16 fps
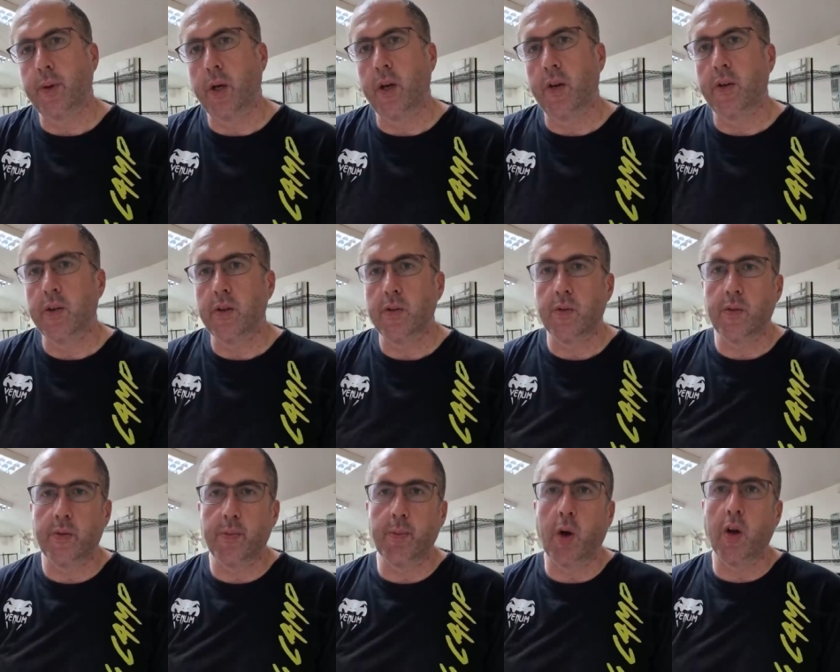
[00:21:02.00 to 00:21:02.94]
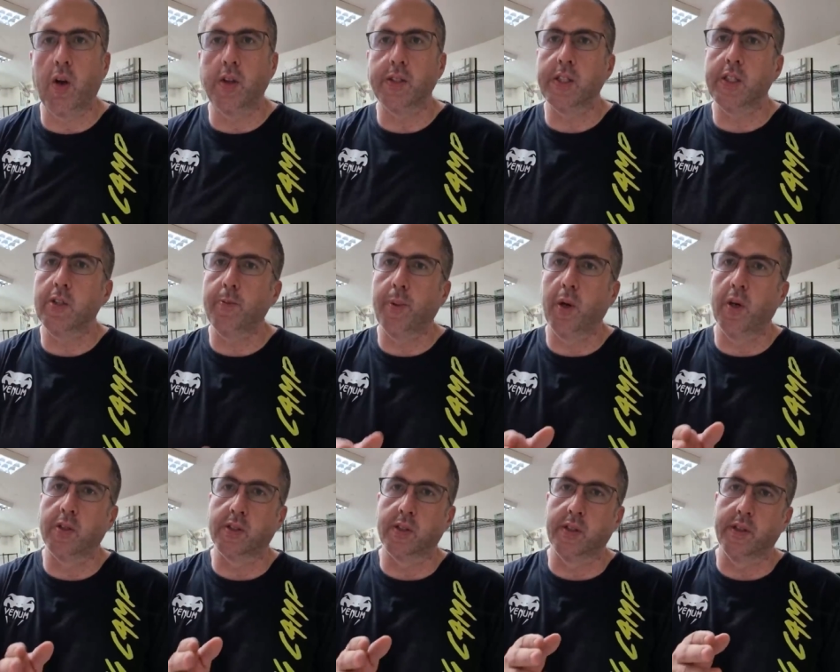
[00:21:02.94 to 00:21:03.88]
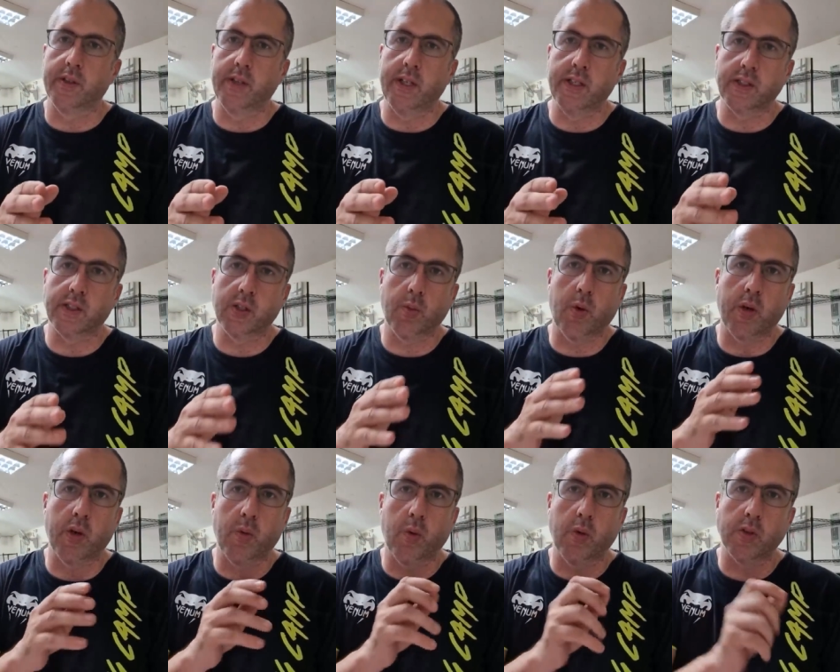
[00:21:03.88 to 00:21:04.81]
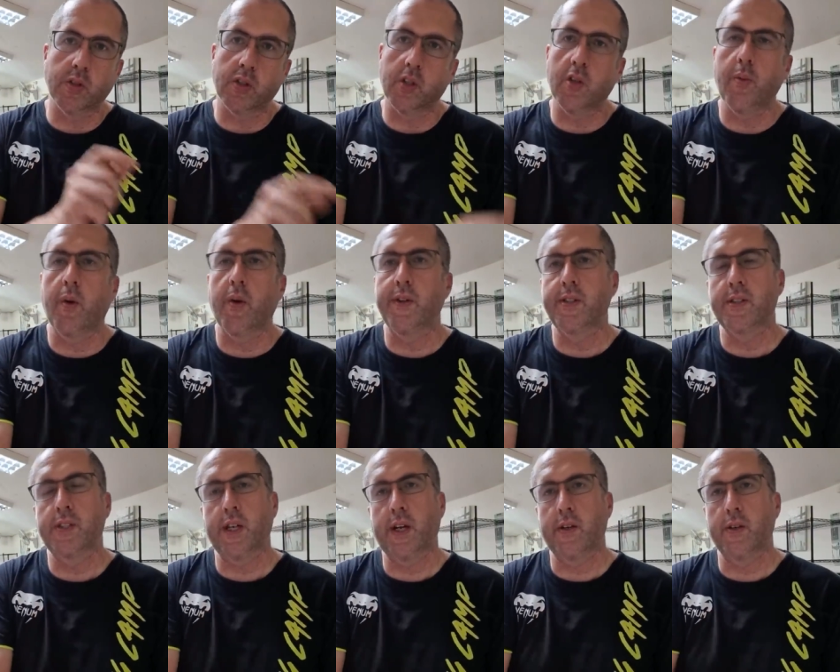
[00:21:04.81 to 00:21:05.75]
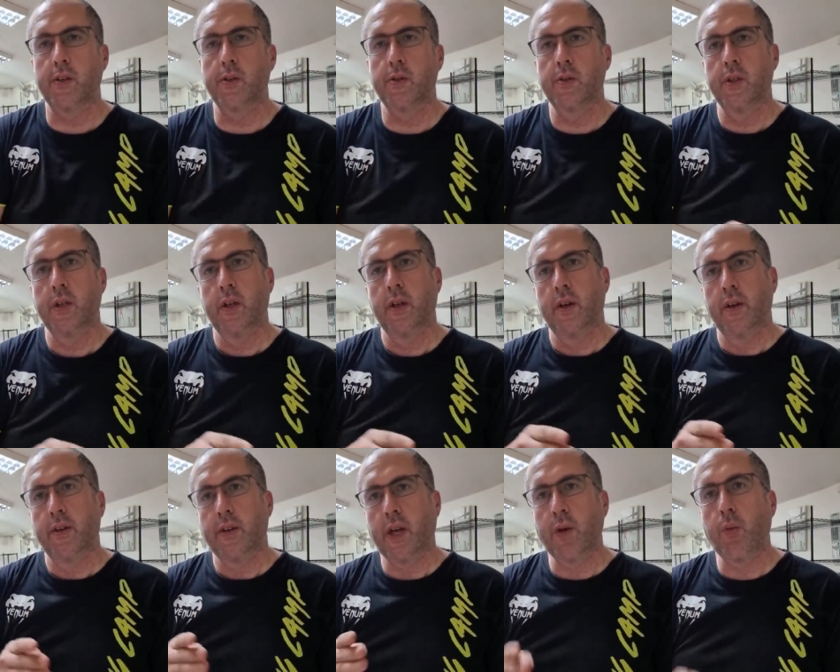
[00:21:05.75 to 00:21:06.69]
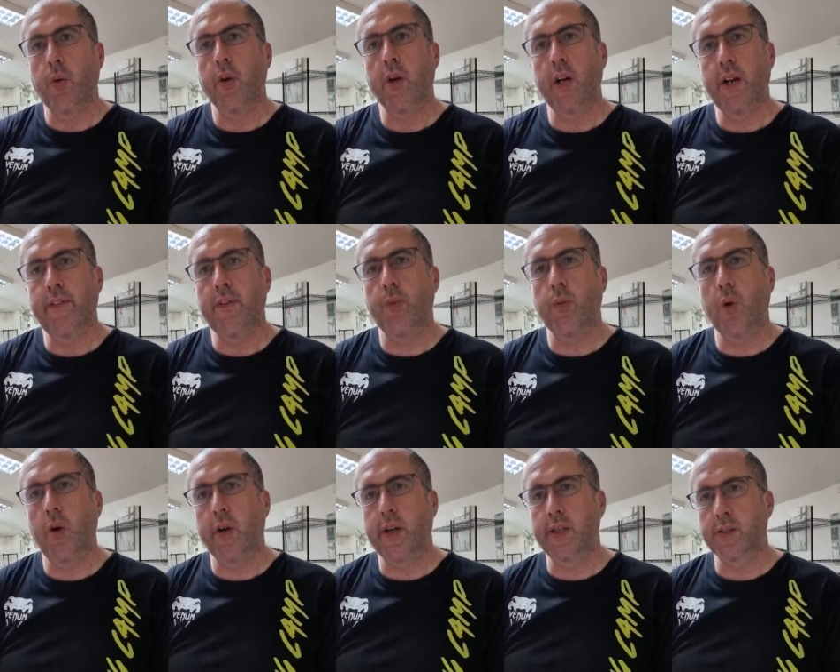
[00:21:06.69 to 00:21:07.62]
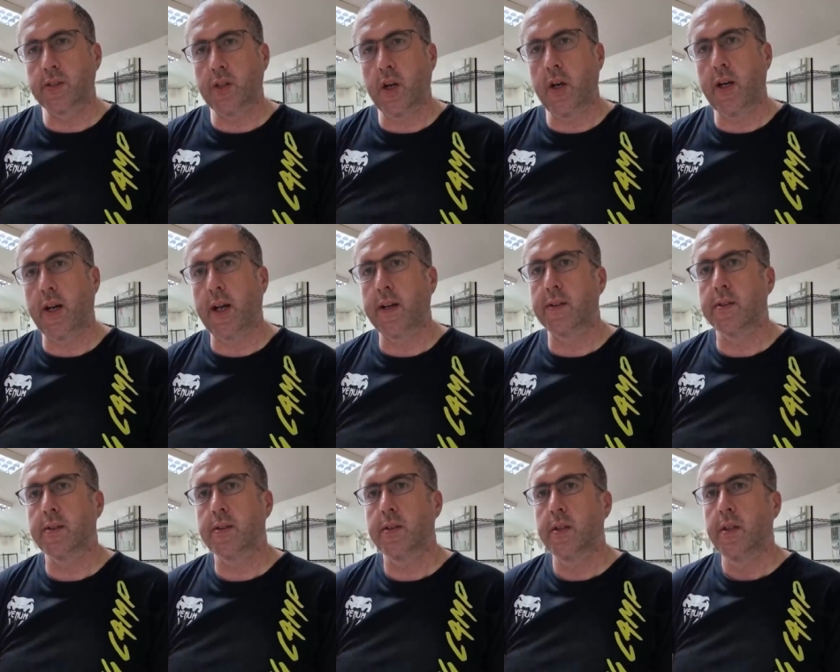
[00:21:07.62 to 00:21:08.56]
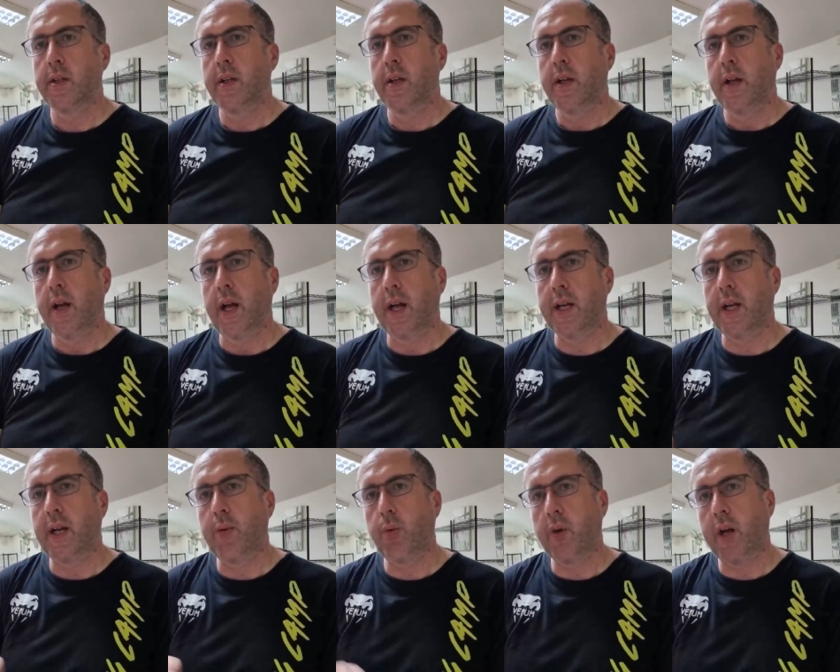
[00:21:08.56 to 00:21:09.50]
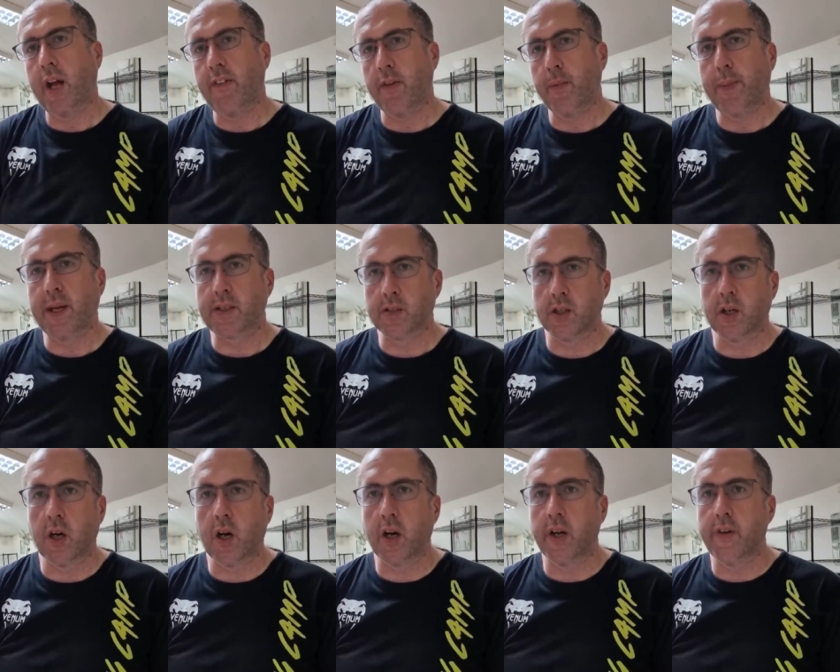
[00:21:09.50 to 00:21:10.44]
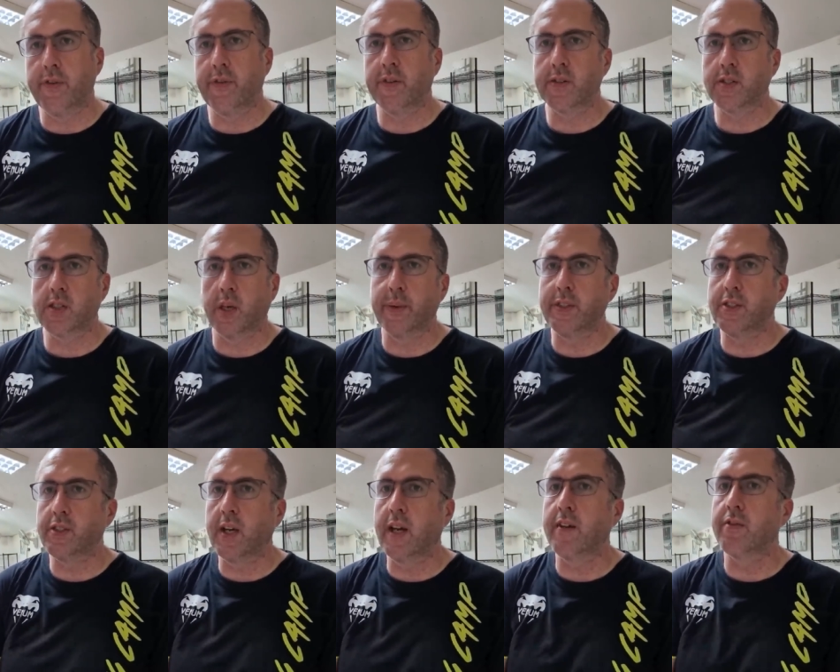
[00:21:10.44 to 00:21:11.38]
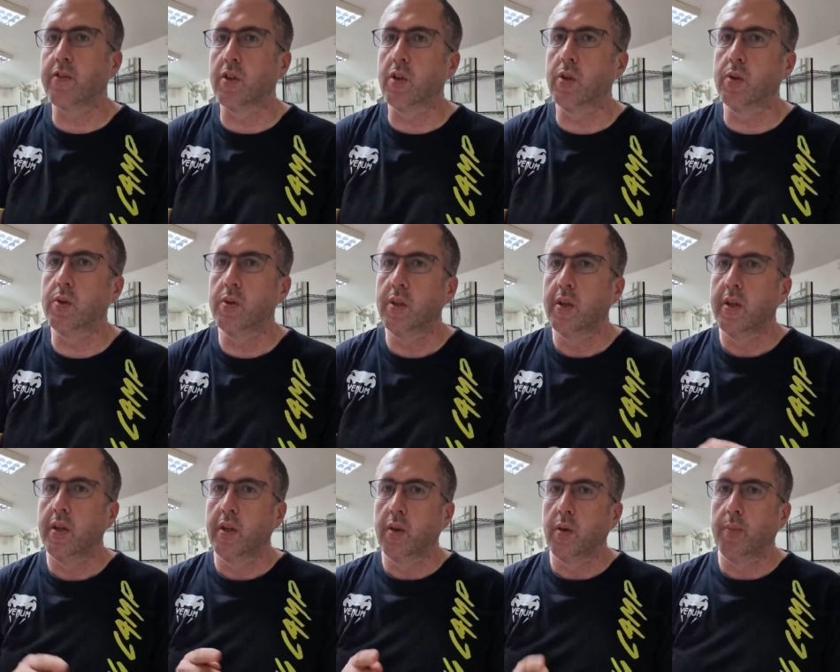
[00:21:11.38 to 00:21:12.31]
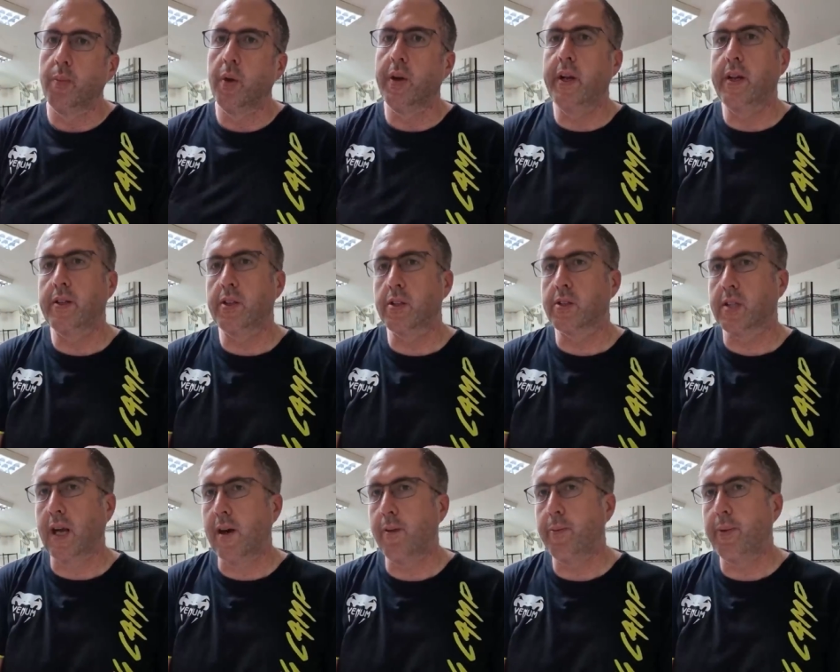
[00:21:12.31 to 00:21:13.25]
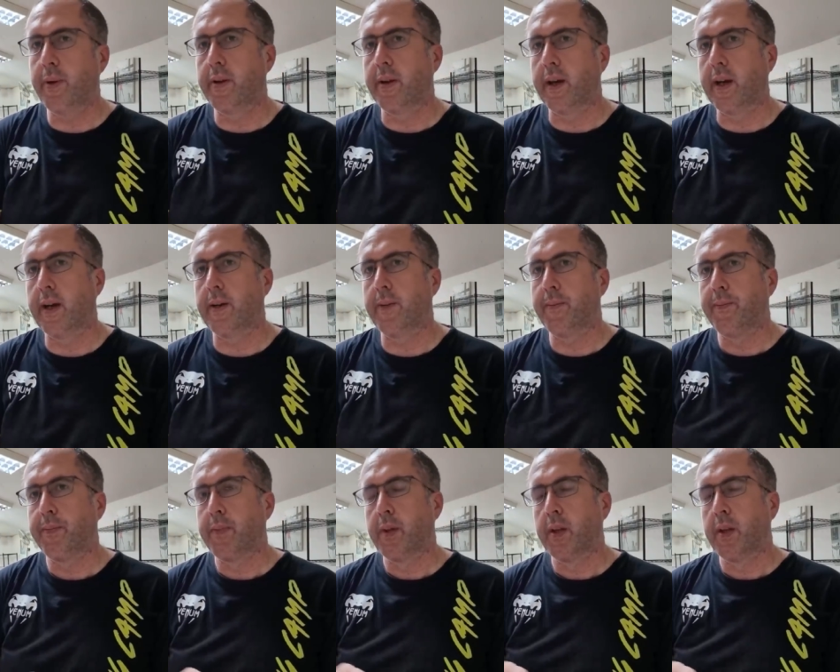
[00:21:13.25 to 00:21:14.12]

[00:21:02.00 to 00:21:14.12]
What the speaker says: but my ideal person is someone that wants to come on this channel, they want to live and work in Thailand, and they want to have a better life. So in general, money does help in that.